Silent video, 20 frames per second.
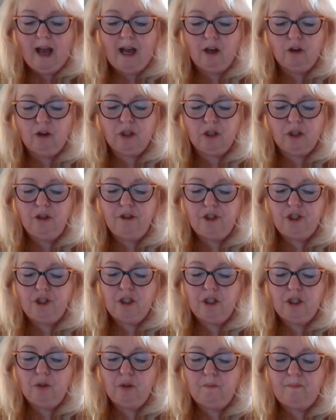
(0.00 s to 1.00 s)
How could
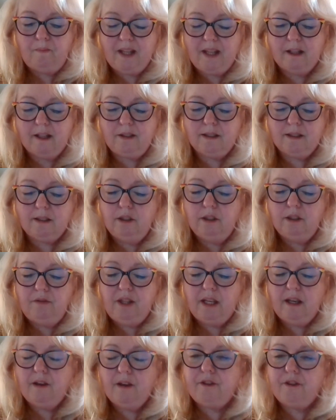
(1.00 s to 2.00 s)
you exclude
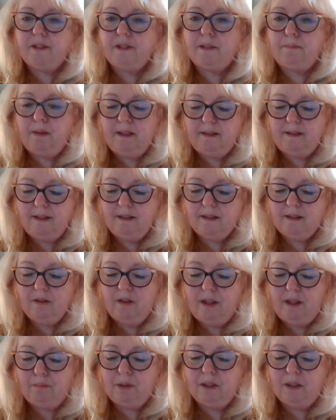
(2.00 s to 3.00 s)
the other species
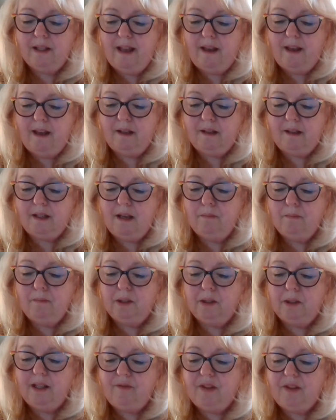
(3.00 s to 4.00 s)
on the planet and
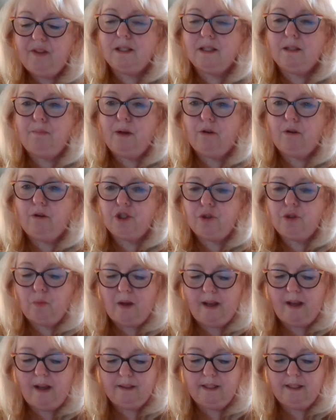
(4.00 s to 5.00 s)
believe this
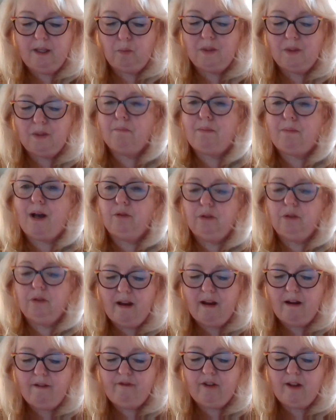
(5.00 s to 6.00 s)
spirituality was about
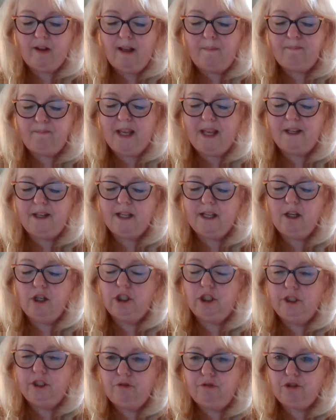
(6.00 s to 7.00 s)
love and
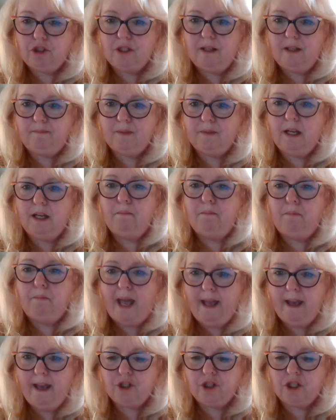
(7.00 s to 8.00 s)
inclusion,
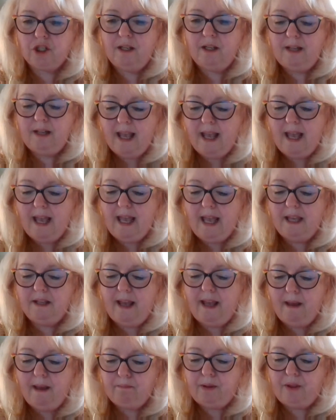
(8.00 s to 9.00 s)
compassion, and
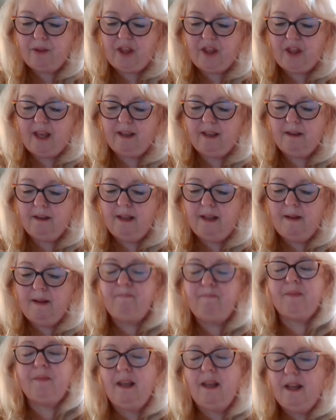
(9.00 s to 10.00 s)
empathy?
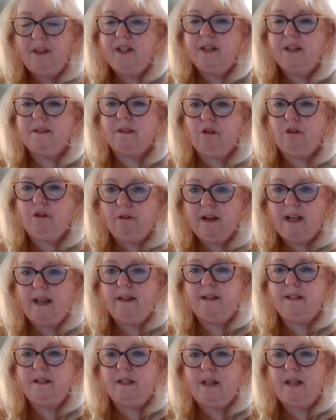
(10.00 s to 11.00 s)
This
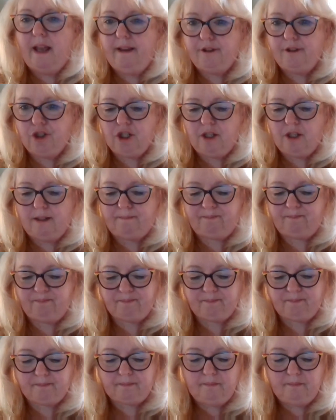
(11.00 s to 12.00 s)
created tension.